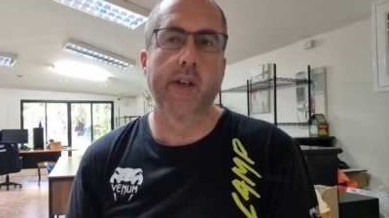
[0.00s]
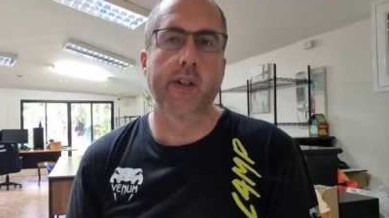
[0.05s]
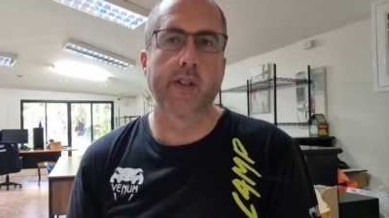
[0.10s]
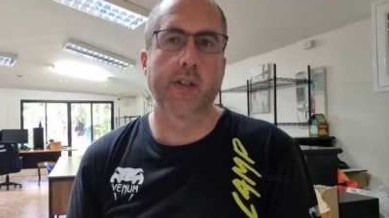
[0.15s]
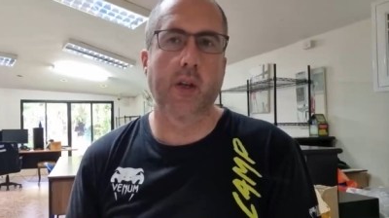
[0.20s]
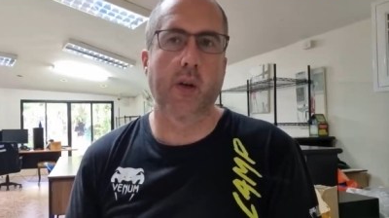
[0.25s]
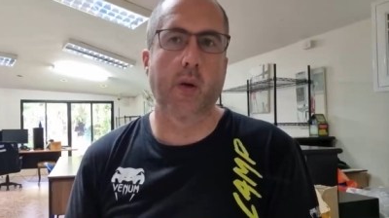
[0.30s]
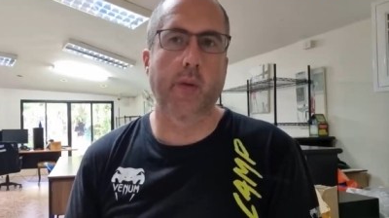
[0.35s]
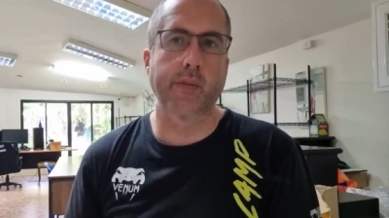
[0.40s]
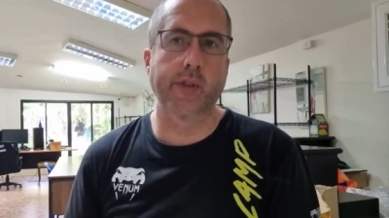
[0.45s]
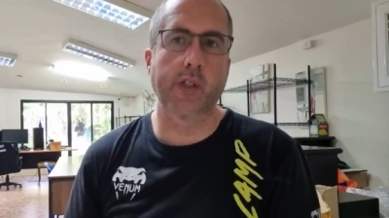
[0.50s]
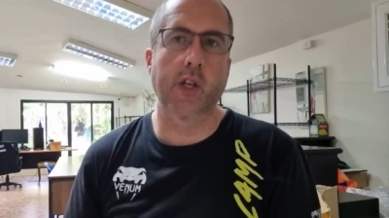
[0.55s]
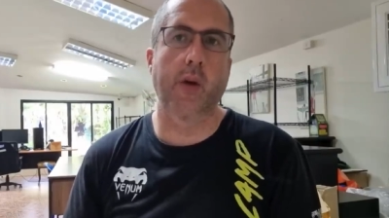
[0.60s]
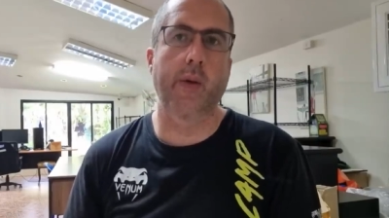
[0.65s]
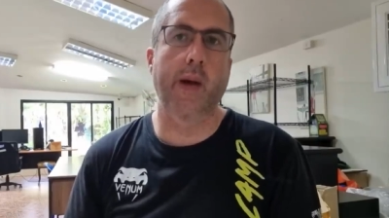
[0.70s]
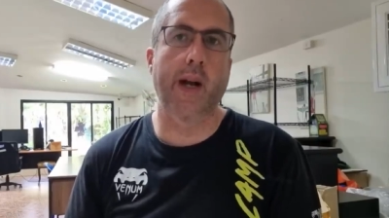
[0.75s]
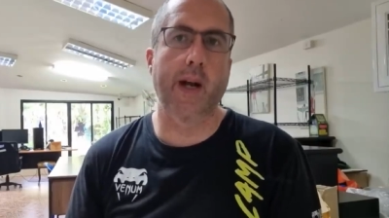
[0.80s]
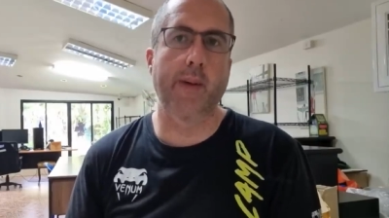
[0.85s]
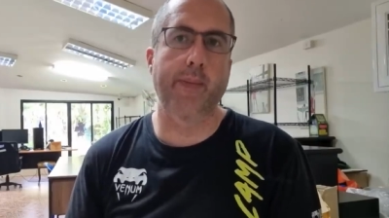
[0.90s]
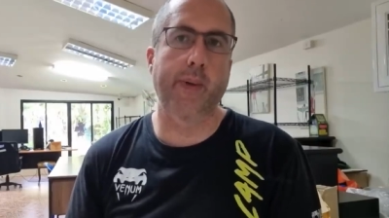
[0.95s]
So I'm
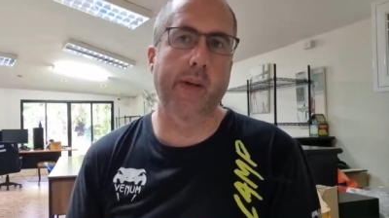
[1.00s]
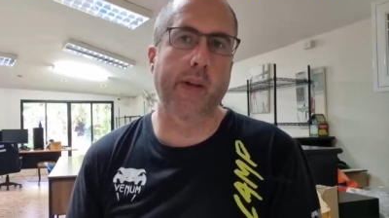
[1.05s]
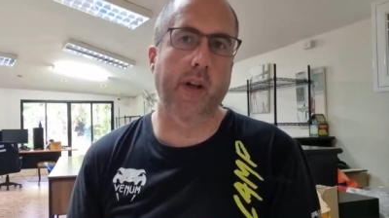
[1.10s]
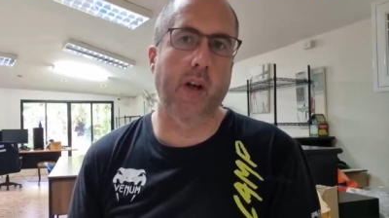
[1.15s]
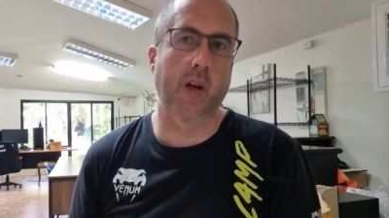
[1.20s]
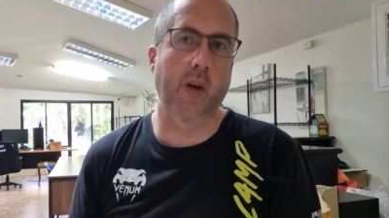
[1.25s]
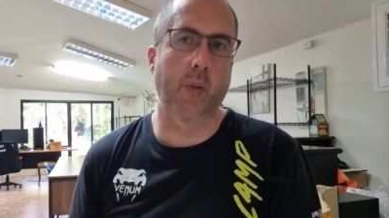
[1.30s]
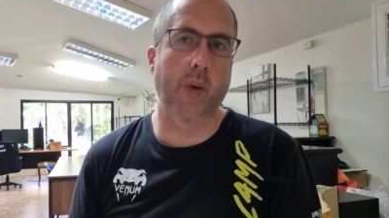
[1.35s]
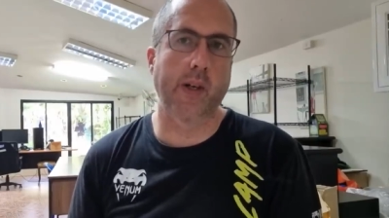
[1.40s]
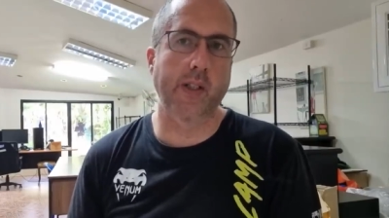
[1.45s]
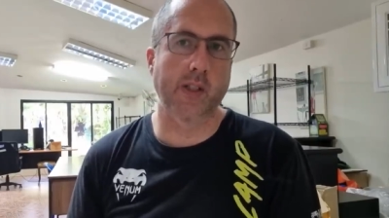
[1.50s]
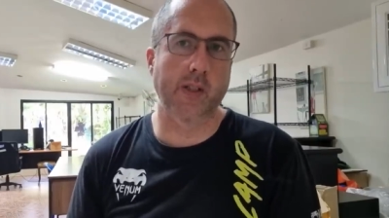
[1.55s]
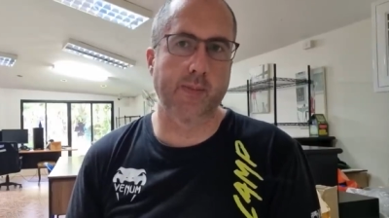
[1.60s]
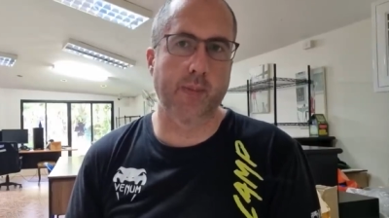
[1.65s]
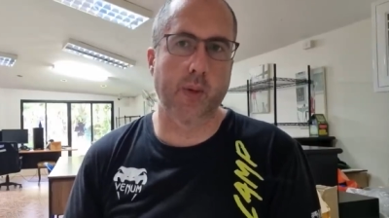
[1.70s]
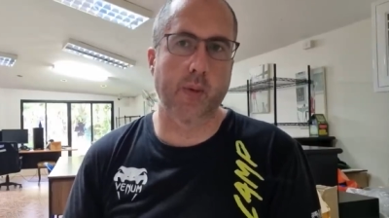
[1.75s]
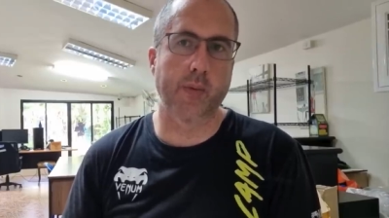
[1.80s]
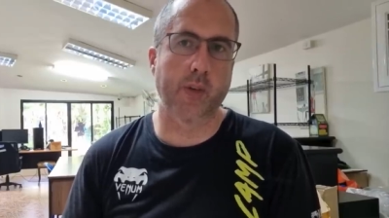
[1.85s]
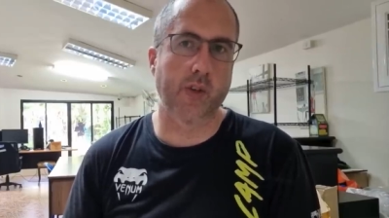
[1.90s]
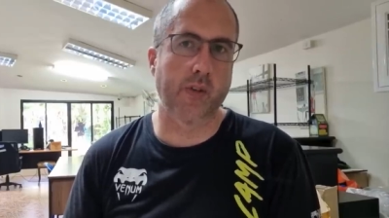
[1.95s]
so happy that I went to
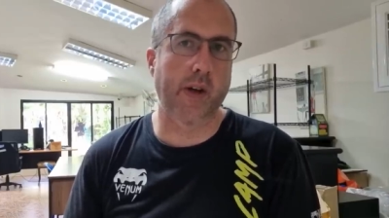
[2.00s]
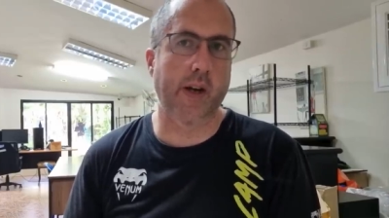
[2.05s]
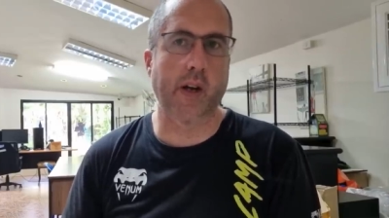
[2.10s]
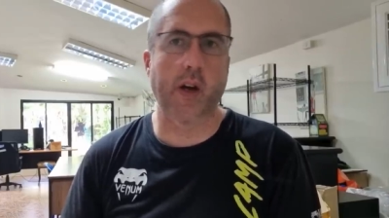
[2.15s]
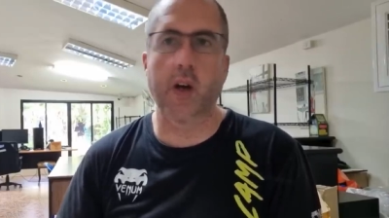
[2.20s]
Bumrungrad.